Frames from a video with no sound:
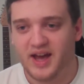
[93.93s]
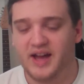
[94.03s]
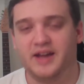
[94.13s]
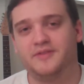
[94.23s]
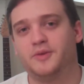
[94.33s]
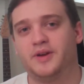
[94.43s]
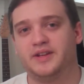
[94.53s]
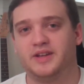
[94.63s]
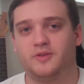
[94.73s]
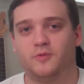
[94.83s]
I have no
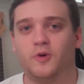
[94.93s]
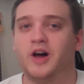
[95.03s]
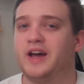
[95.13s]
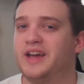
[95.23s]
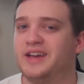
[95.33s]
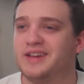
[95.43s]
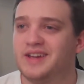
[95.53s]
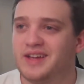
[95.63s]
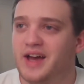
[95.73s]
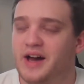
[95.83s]
idea why.
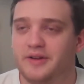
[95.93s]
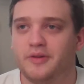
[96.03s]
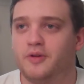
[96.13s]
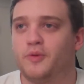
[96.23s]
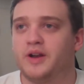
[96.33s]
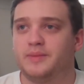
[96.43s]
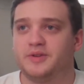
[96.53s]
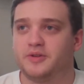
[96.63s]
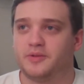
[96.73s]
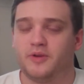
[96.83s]
I don't know what I'm
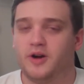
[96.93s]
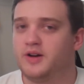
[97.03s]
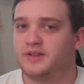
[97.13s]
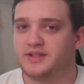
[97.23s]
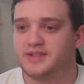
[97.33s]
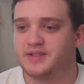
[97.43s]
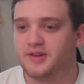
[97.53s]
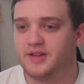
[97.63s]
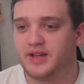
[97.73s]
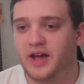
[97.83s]
doing wrong necessarily.